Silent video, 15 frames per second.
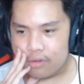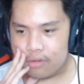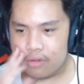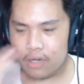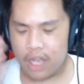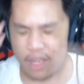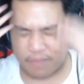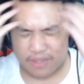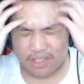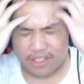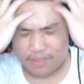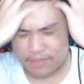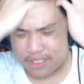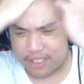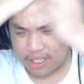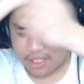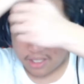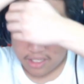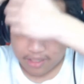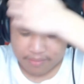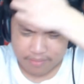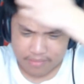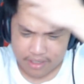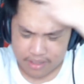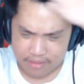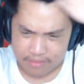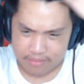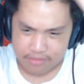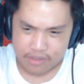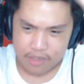what happened
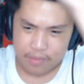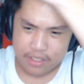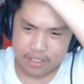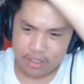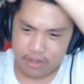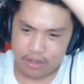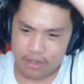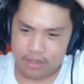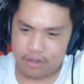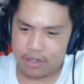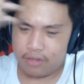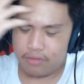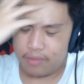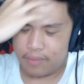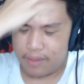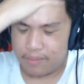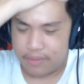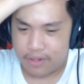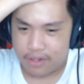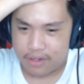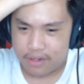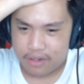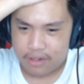during Mysterio? I don't remember.